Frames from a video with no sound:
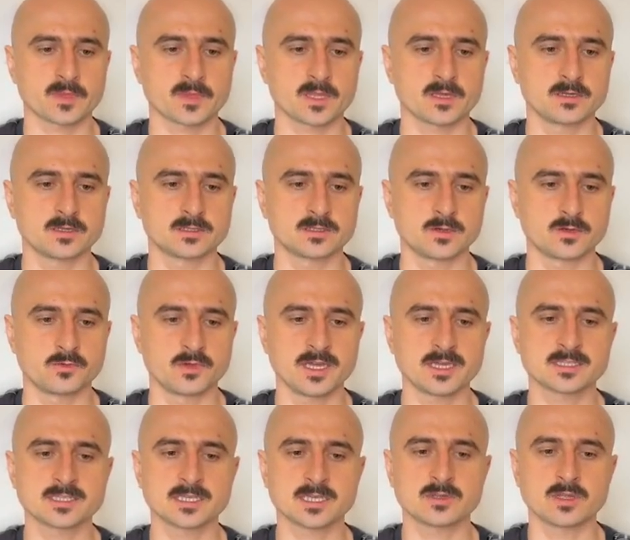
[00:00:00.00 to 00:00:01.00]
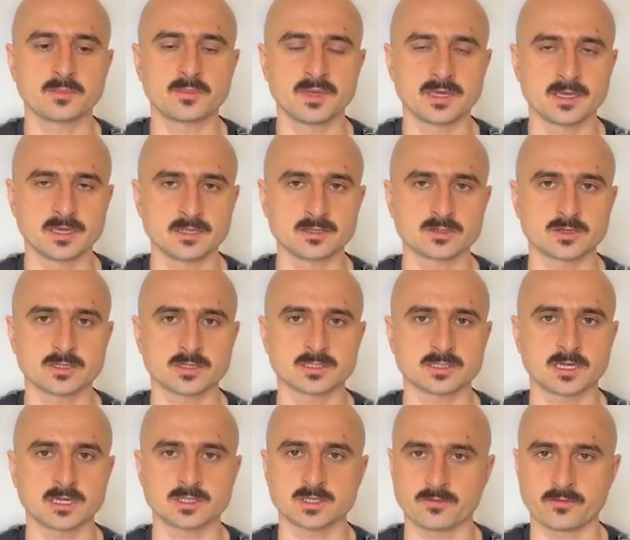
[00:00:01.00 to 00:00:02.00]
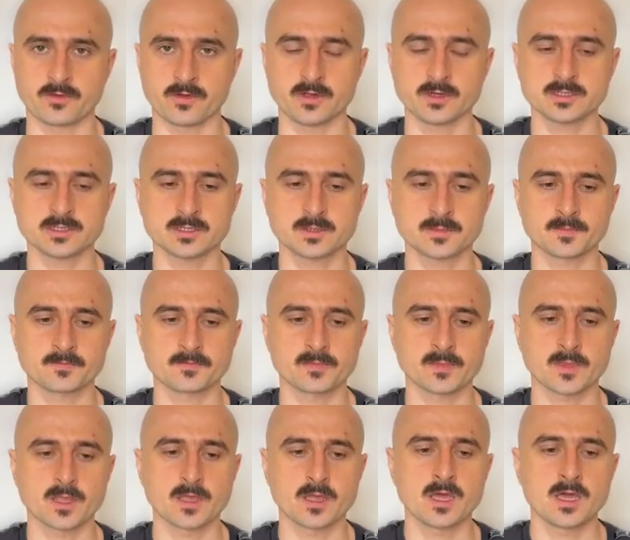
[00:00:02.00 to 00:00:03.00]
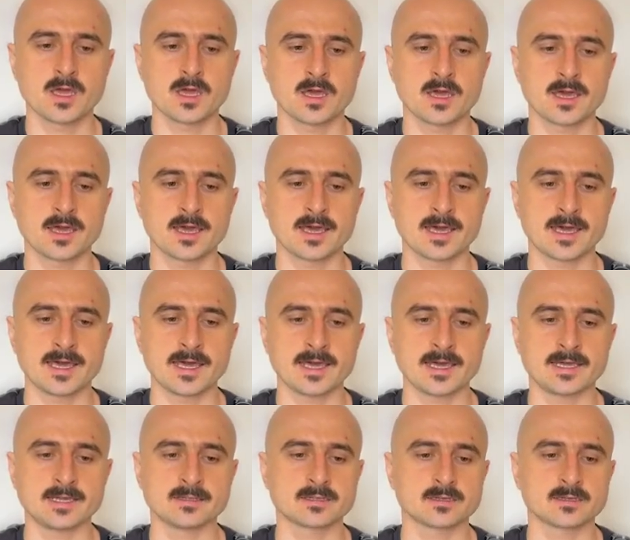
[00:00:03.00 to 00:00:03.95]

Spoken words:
So we execute a begin transaction first, and